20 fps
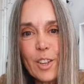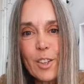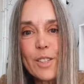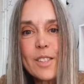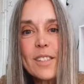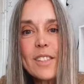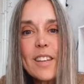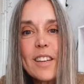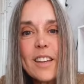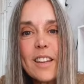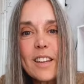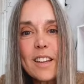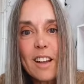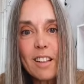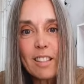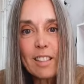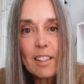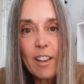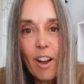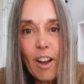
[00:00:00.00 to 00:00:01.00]
You're seeing
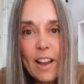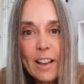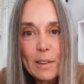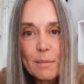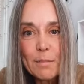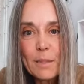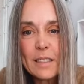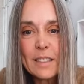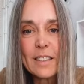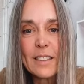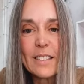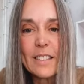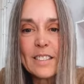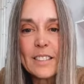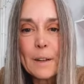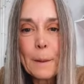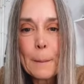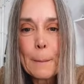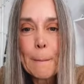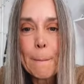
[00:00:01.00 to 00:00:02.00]
alignment.
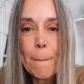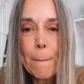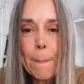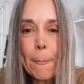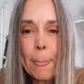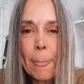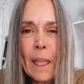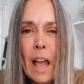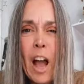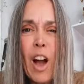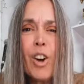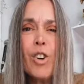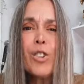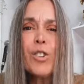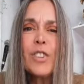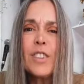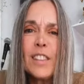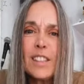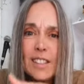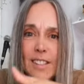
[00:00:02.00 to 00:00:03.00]

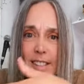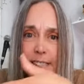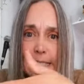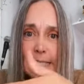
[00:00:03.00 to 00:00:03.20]
Hold the